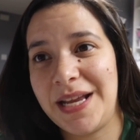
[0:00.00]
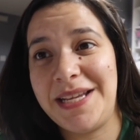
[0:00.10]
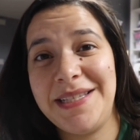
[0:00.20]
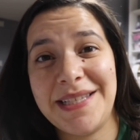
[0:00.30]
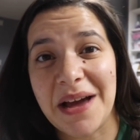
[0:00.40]
getting
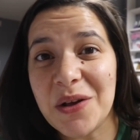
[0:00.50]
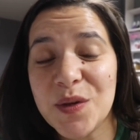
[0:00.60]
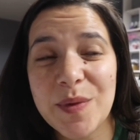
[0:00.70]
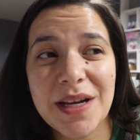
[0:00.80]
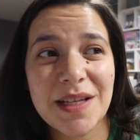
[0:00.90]

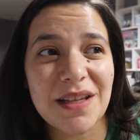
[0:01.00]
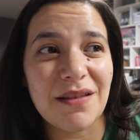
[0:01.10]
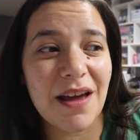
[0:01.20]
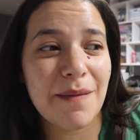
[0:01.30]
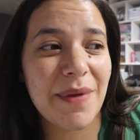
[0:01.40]
sales because a
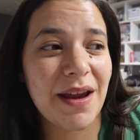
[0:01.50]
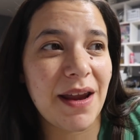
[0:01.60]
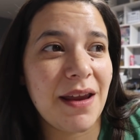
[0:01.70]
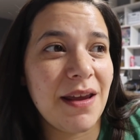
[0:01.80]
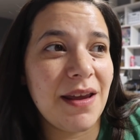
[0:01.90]
lot of
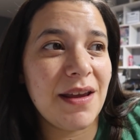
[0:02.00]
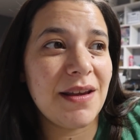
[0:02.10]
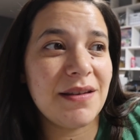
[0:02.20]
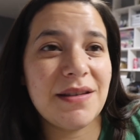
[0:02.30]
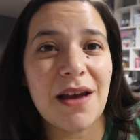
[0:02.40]
my
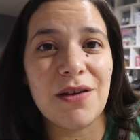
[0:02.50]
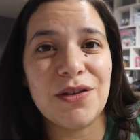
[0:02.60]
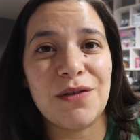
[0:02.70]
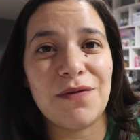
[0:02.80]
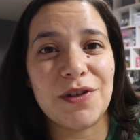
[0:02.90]

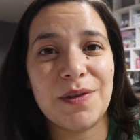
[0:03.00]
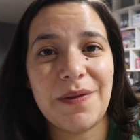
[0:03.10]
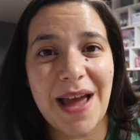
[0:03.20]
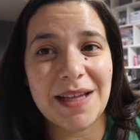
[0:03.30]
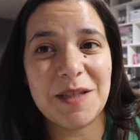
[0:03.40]
sales are for
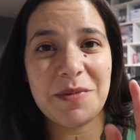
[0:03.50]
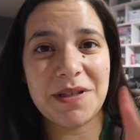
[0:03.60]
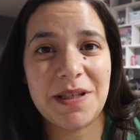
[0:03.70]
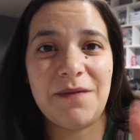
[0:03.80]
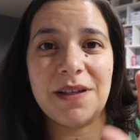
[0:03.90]
that
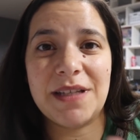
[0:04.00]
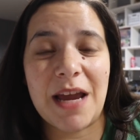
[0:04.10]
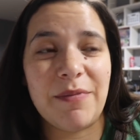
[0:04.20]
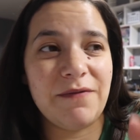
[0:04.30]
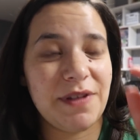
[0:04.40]
specific
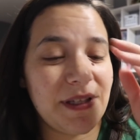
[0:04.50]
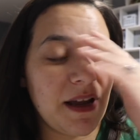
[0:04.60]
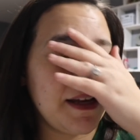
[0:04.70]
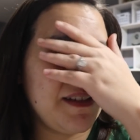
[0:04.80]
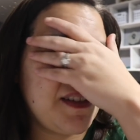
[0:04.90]
type of
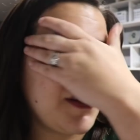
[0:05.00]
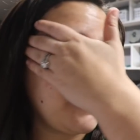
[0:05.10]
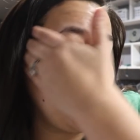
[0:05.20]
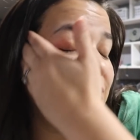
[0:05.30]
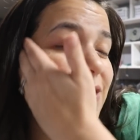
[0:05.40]
design.
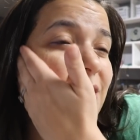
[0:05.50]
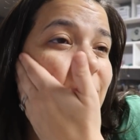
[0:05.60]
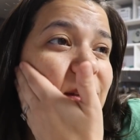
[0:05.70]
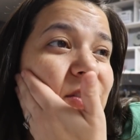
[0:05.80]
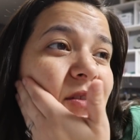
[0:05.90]
So I just need to
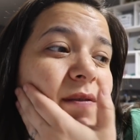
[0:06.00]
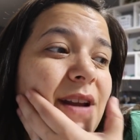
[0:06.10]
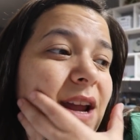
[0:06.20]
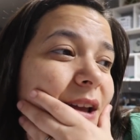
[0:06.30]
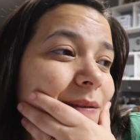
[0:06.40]
make sure
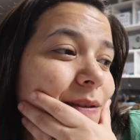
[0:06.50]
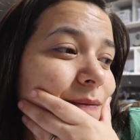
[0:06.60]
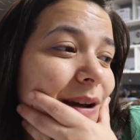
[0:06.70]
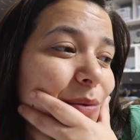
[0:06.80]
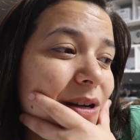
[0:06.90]
that I have the
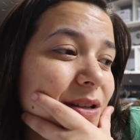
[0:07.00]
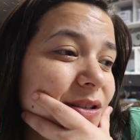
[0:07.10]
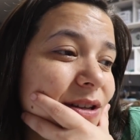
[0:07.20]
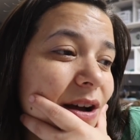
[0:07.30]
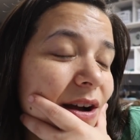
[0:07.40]
fabric in
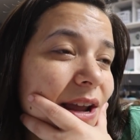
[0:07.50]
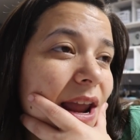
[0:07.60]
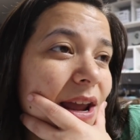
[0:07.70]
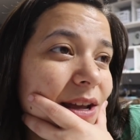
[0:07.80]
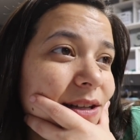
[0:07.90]
stock
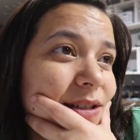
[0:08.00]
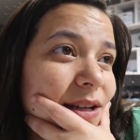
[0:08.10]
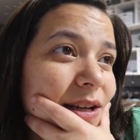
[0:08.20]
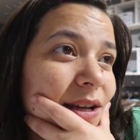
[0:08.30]
and